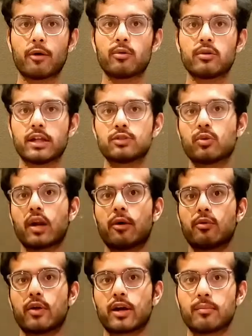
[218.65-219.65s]
that's what I would
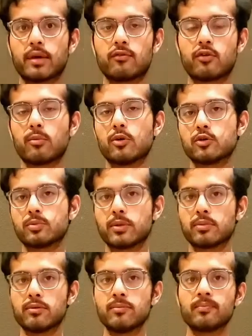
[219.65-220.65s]
recommend for most
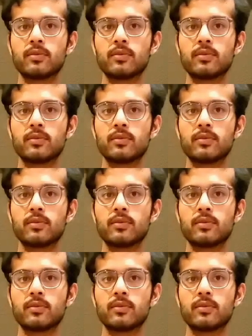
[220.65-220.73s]
people,